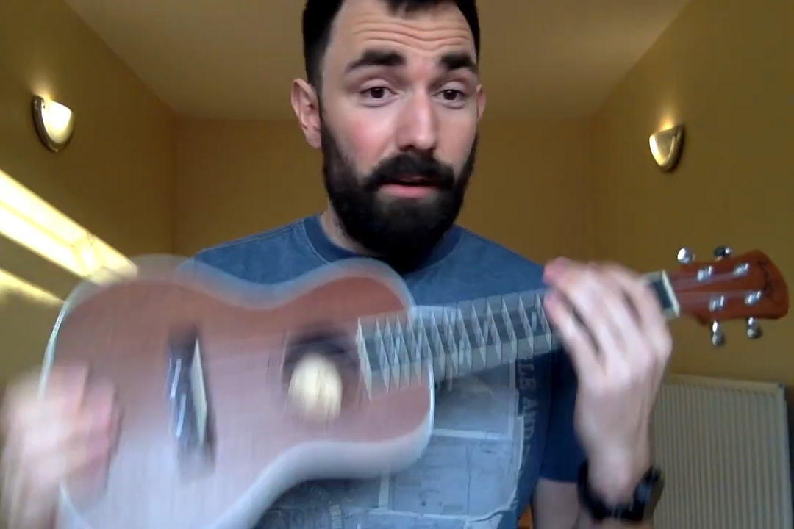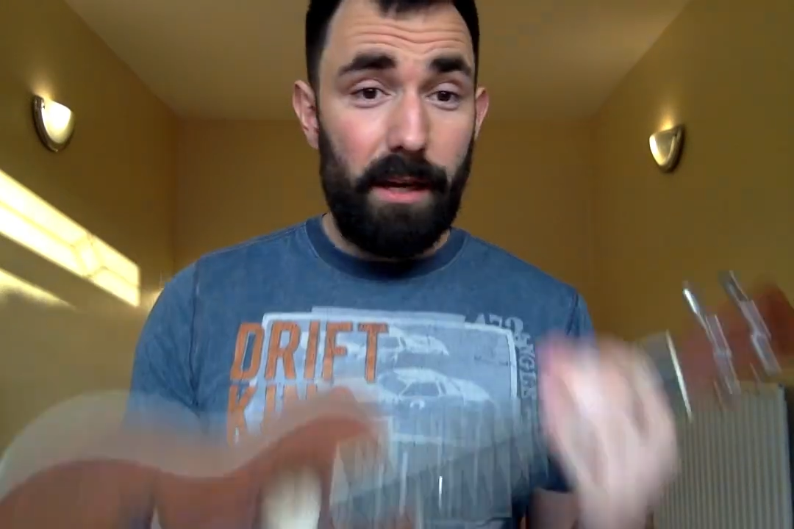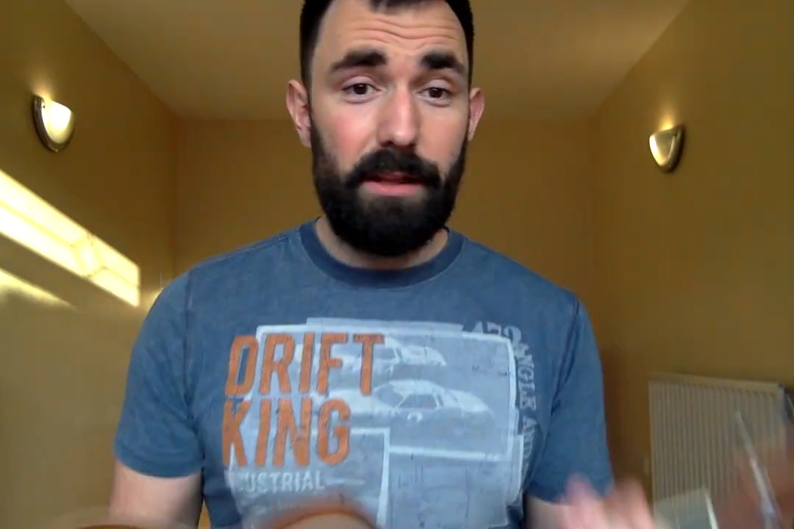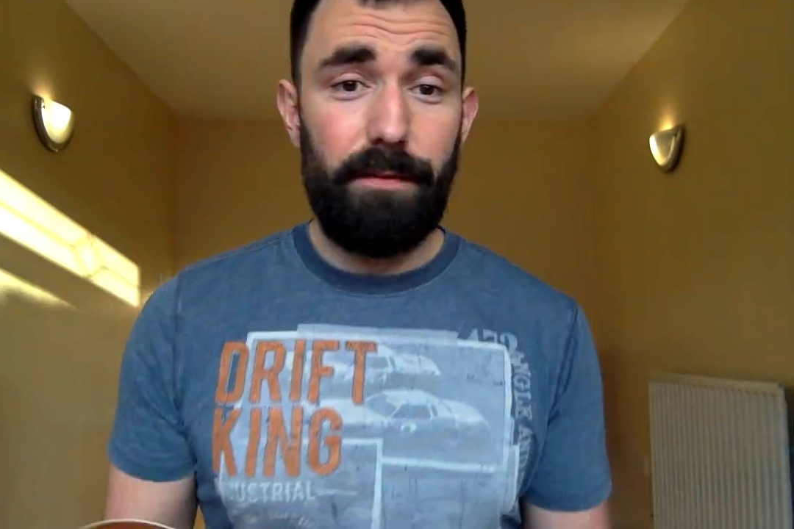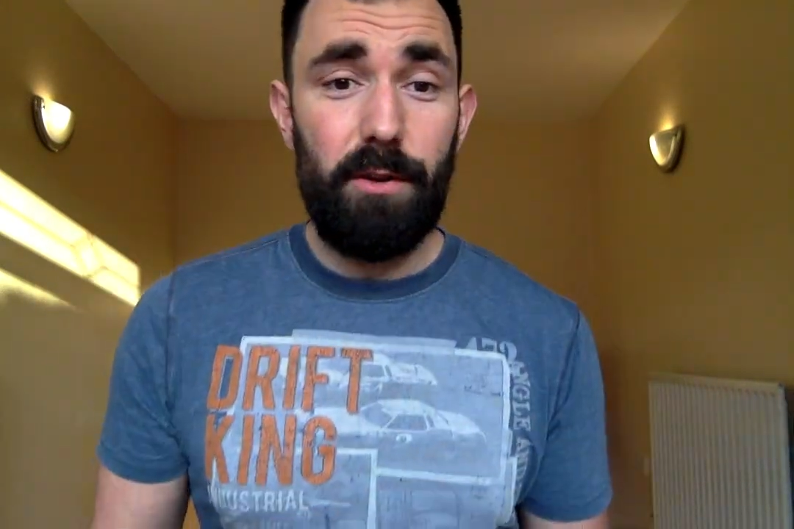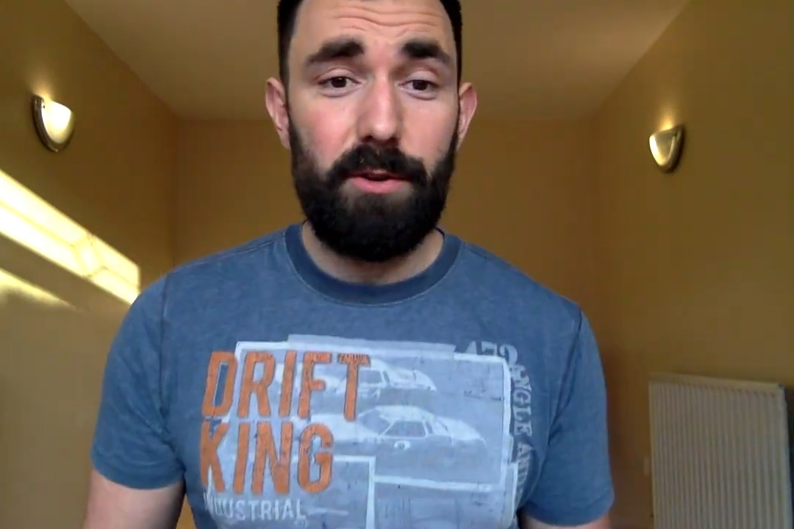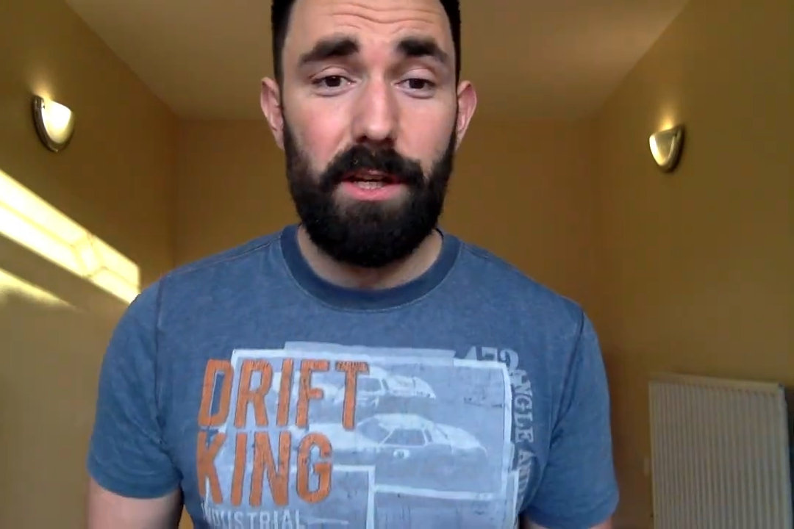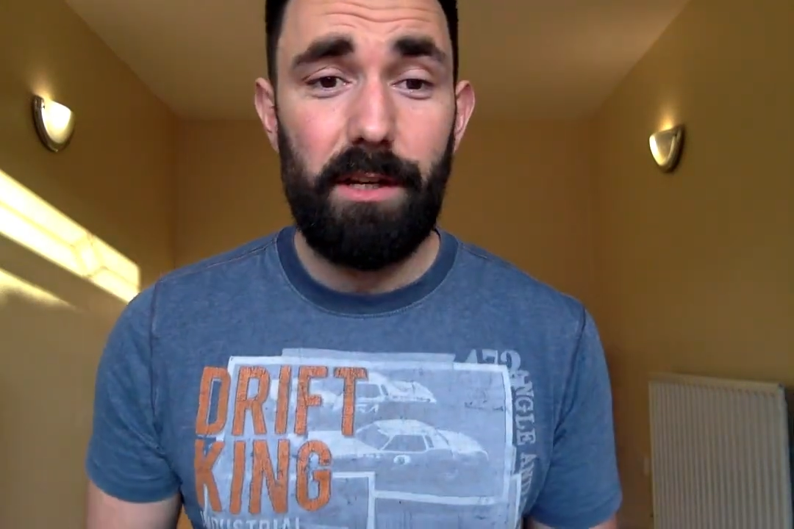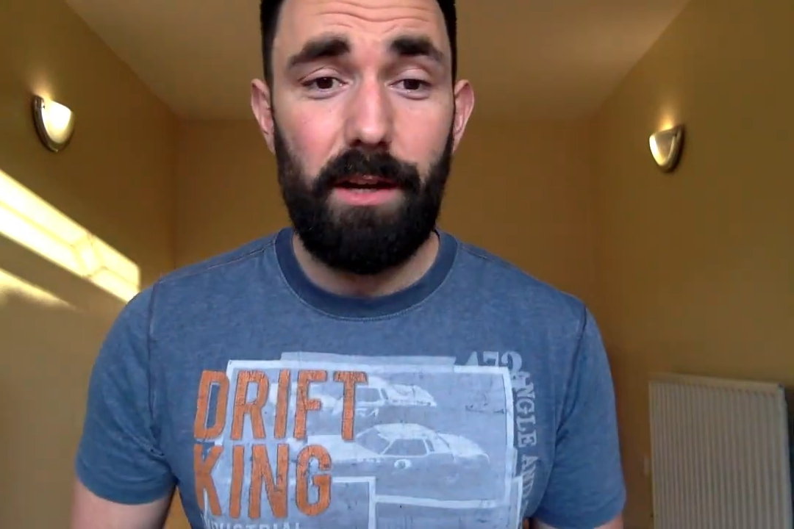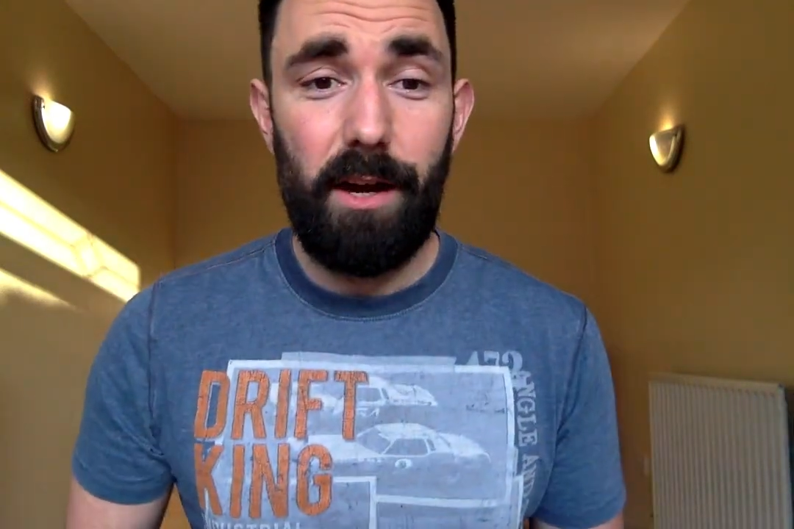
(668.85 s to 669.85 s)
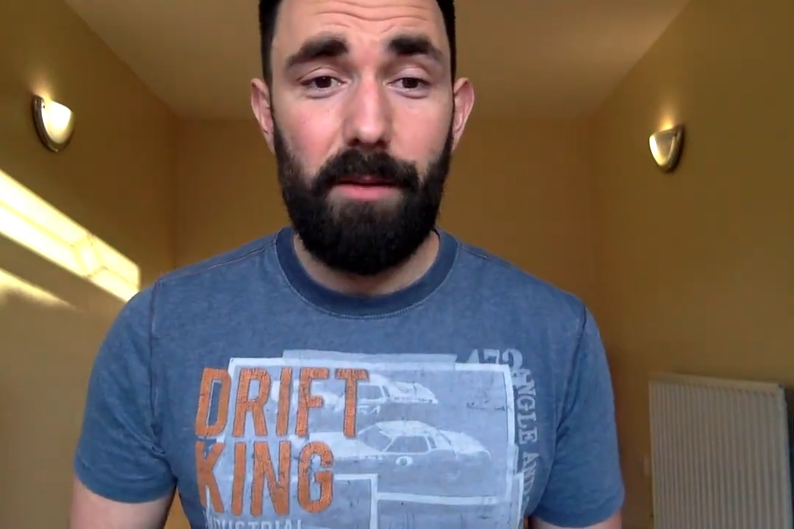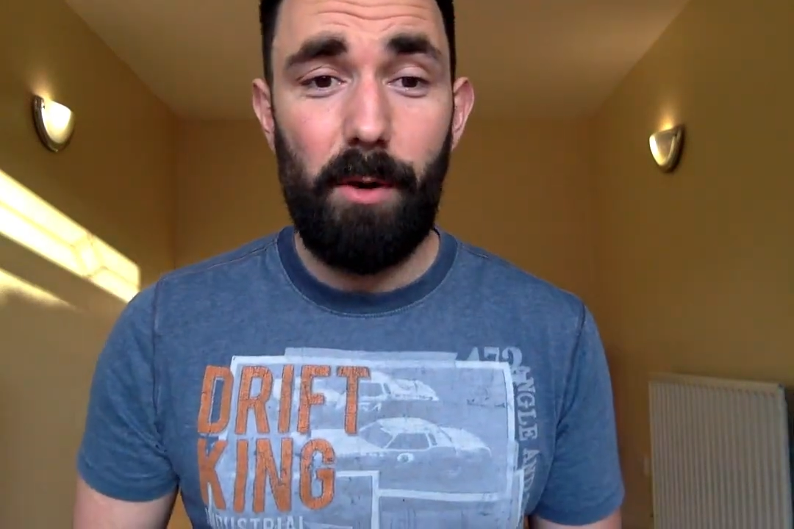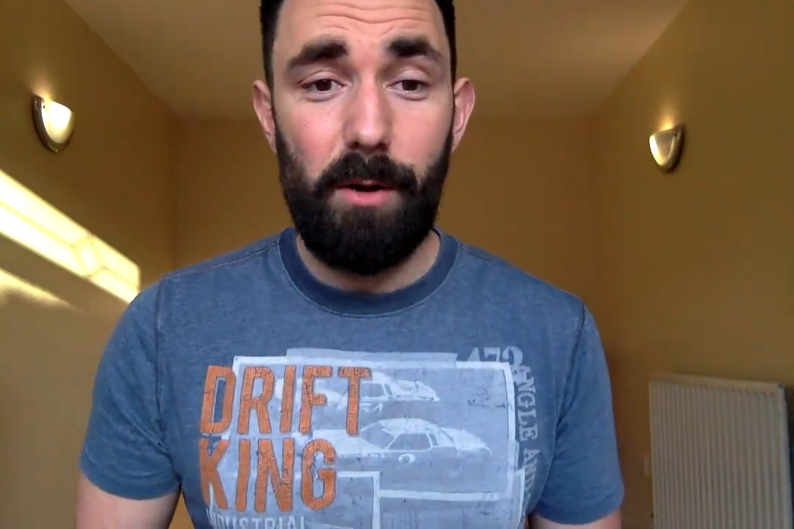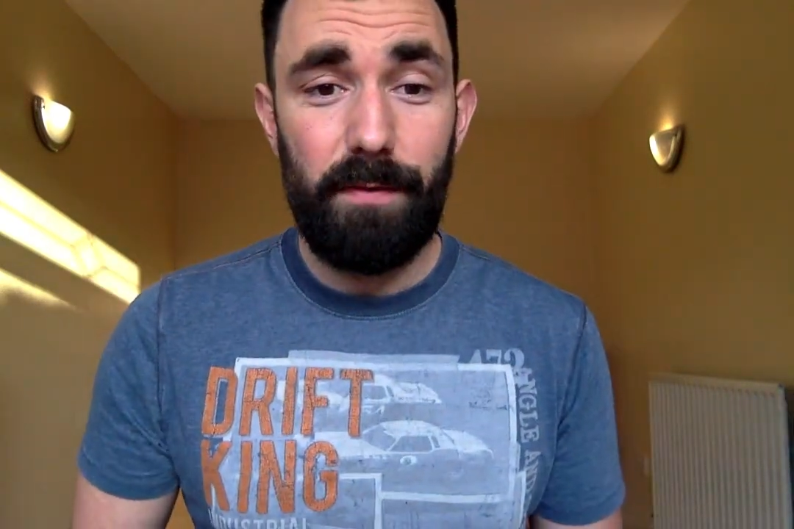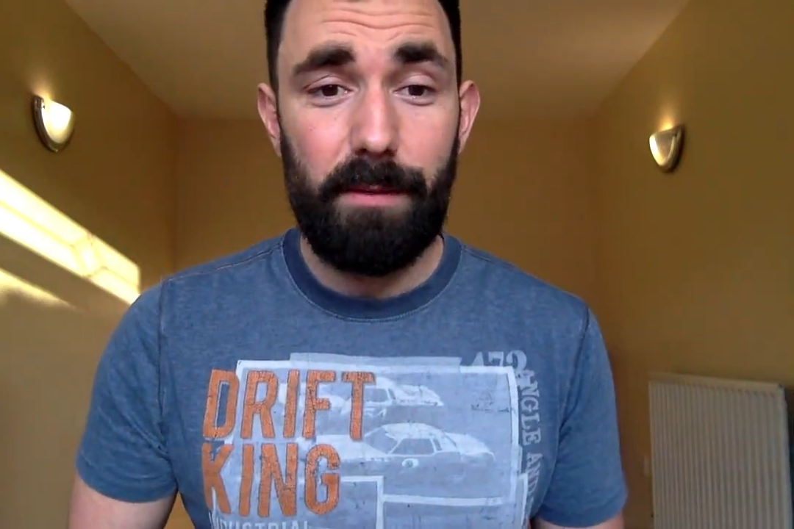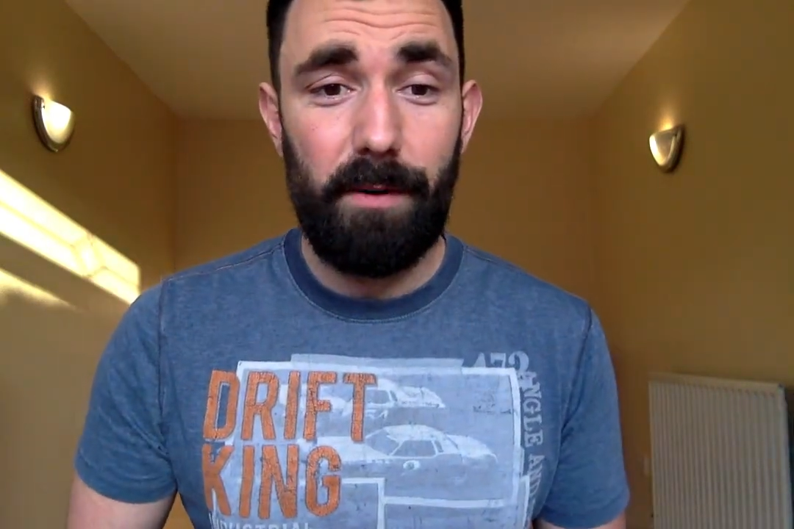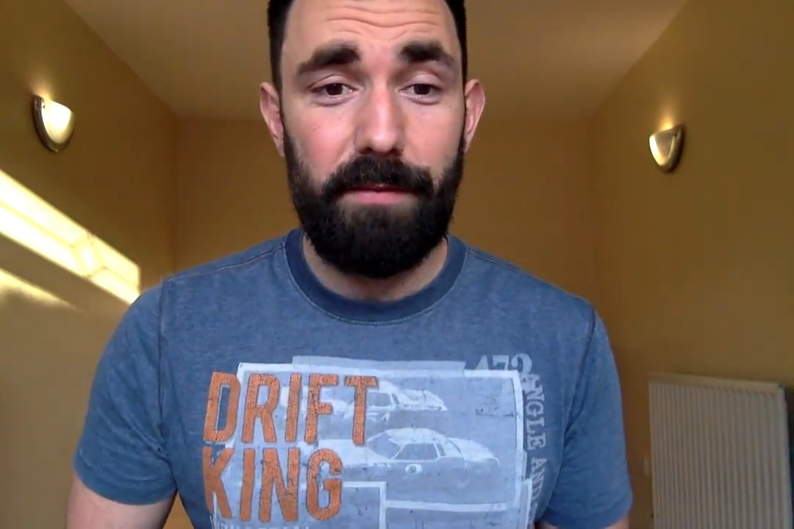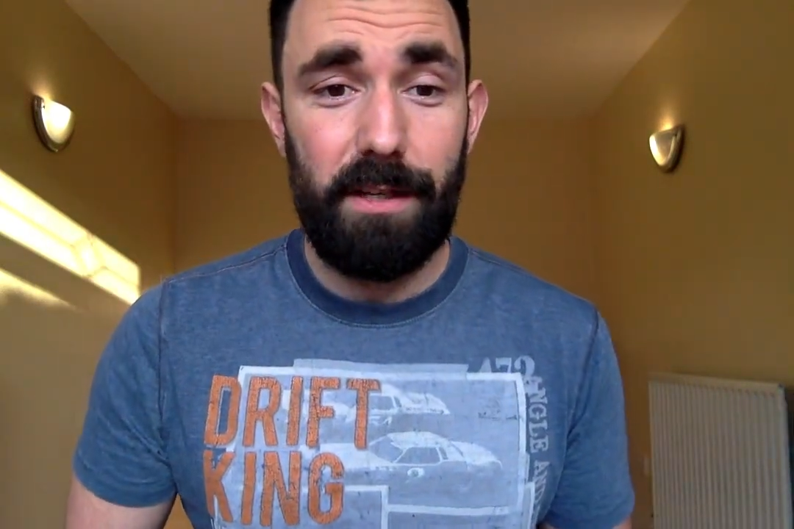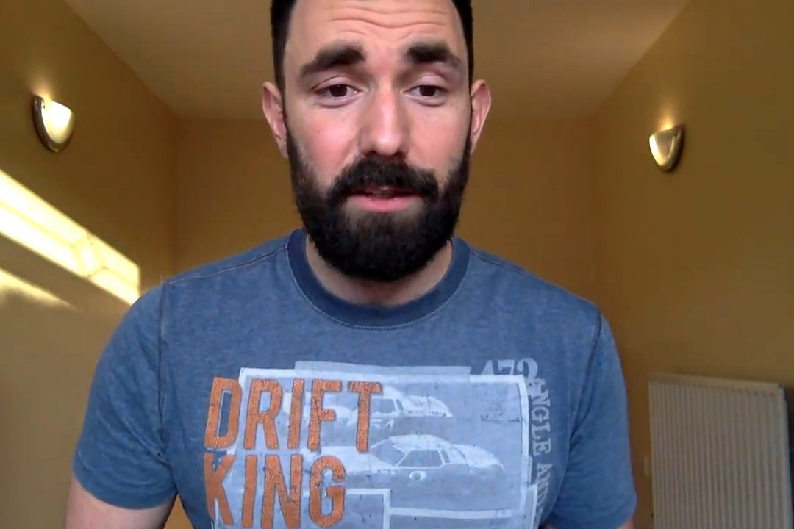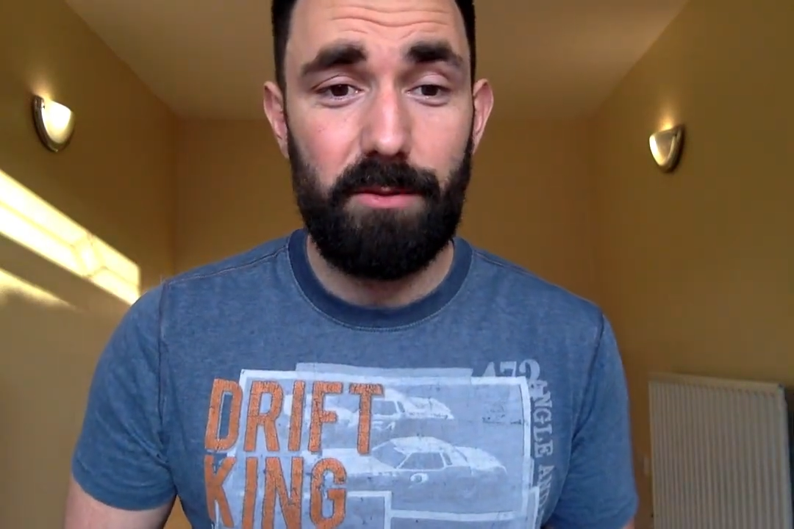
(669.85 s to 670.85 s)
in the future, hopefully my
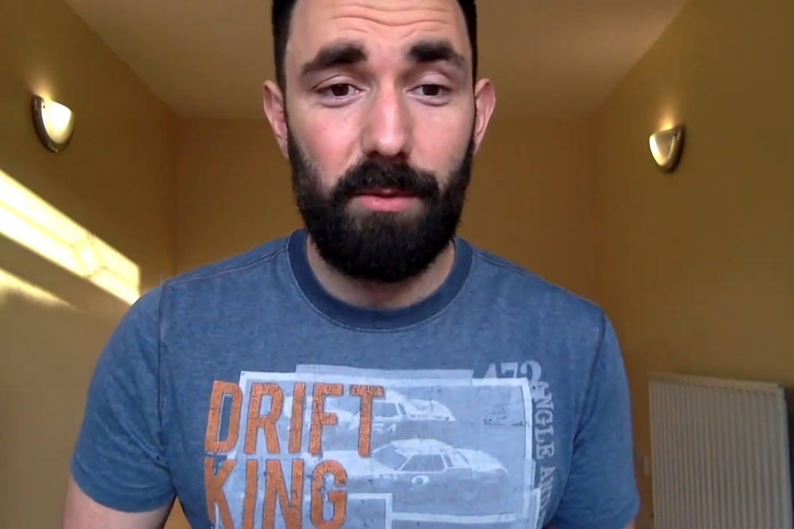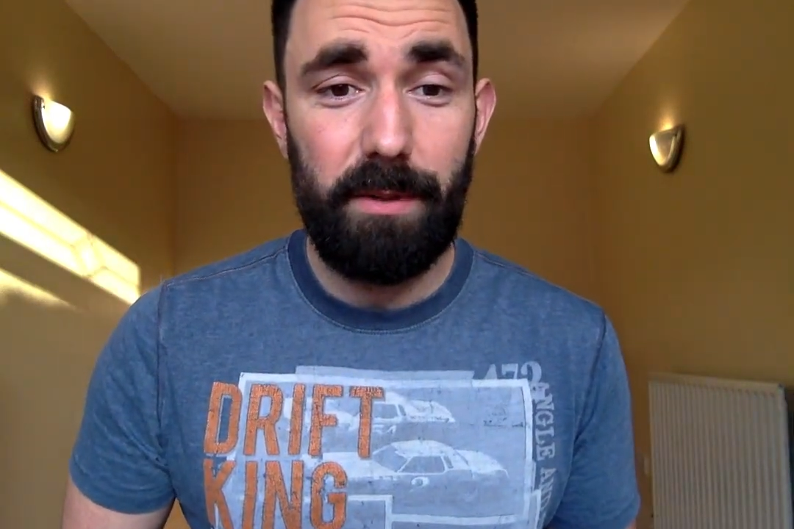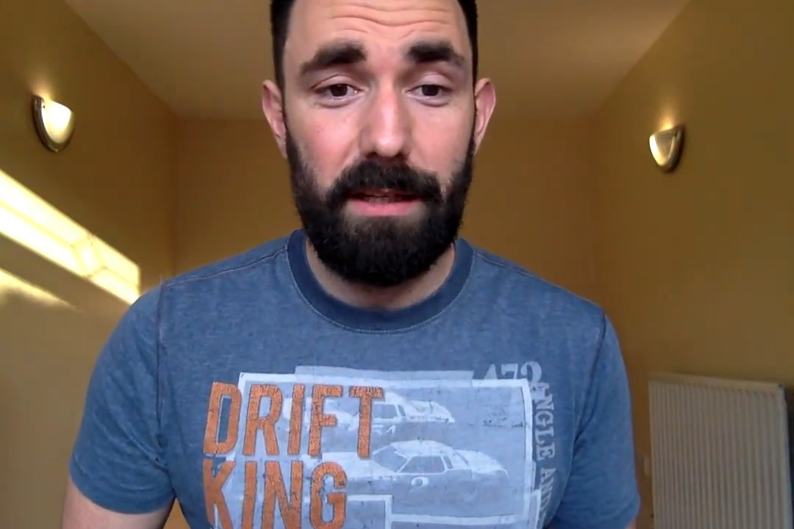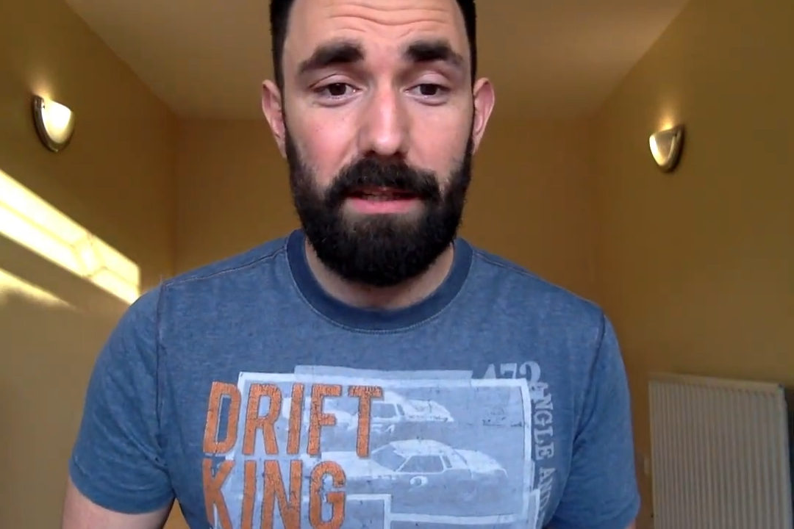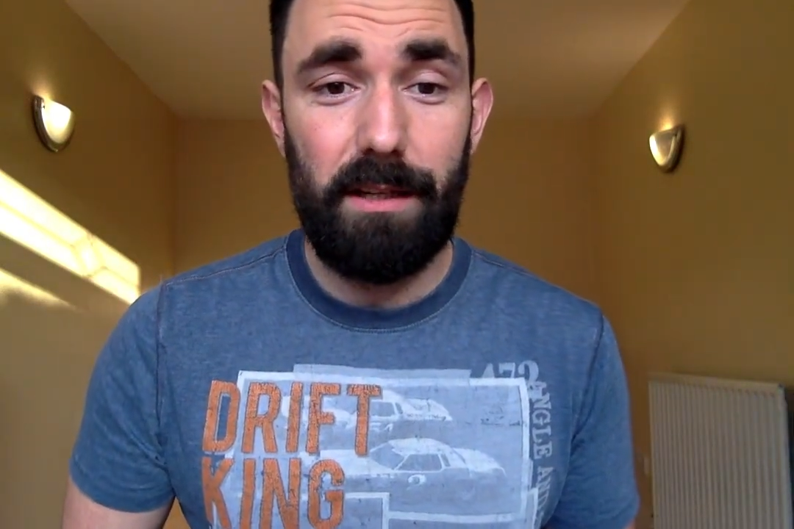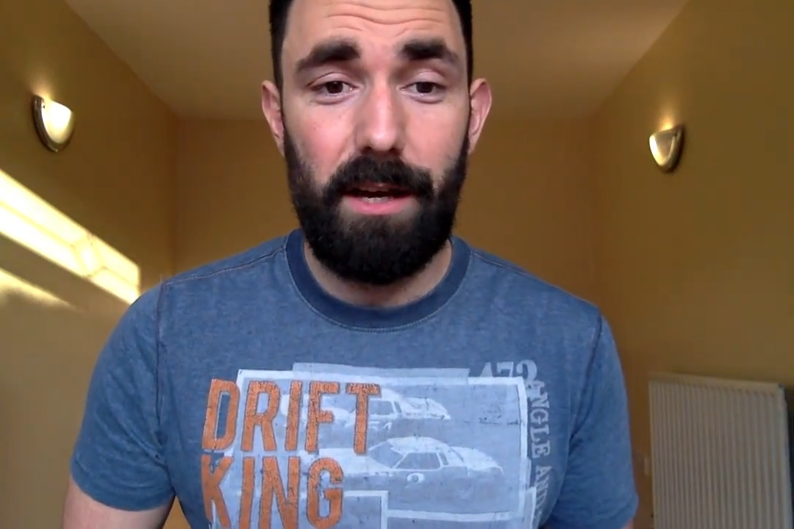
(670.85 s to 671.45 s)
videos will be,